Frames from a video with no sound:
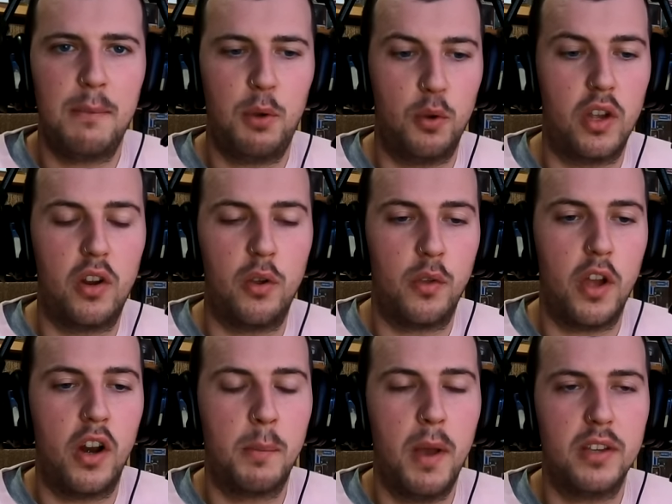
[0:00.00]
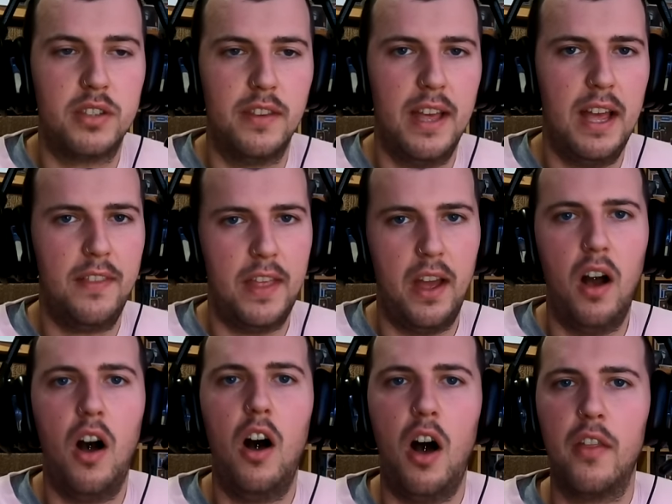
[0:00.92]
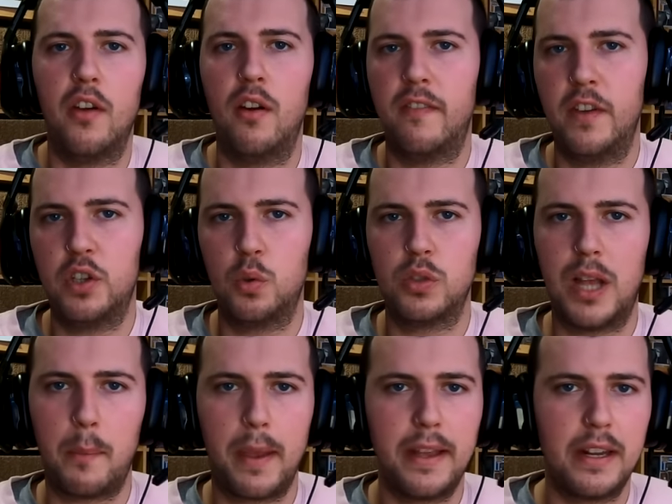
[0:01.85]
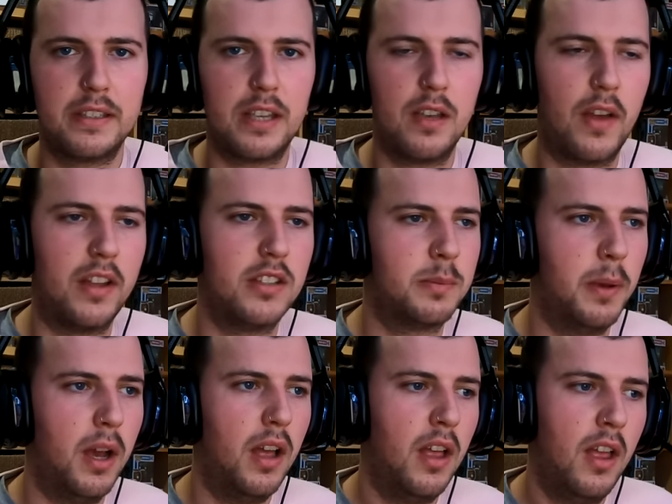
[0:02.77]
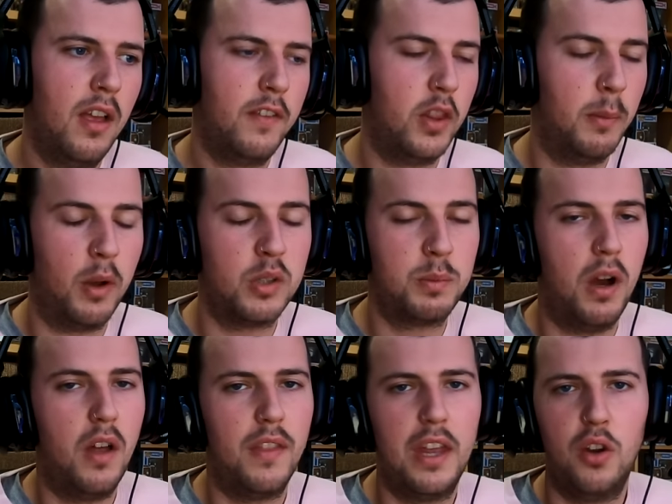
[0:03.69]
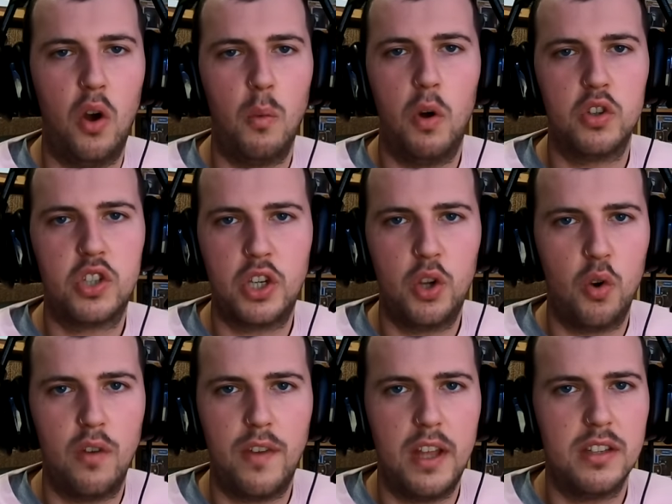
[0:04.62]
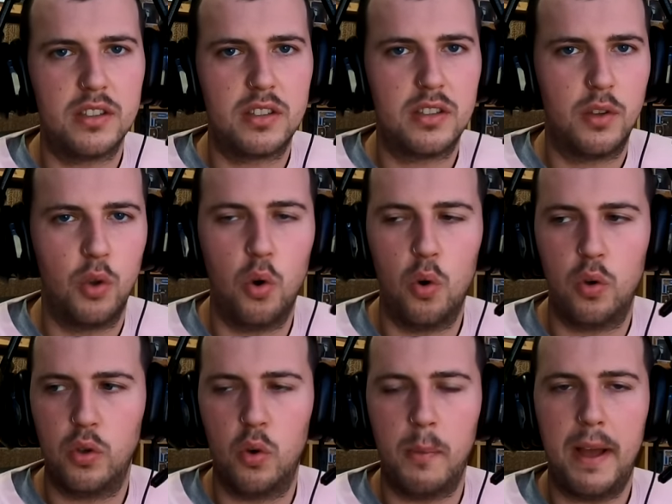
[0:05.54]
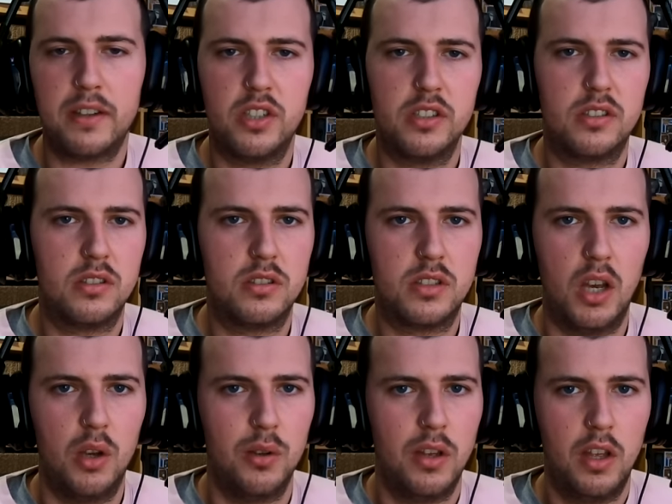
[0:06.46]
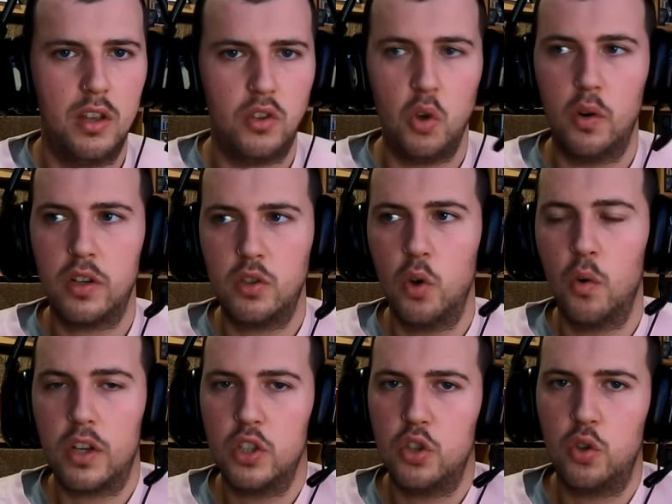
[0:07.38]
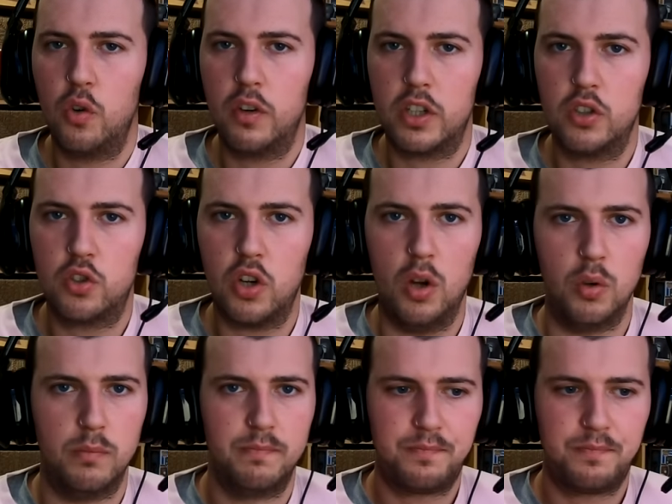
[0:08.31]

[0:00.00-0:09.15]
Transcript: You're you're the only person there. There are other officials at P D C events, but for the most part, they're not watching your events, your your matches. So you're in, you're in, you're in control.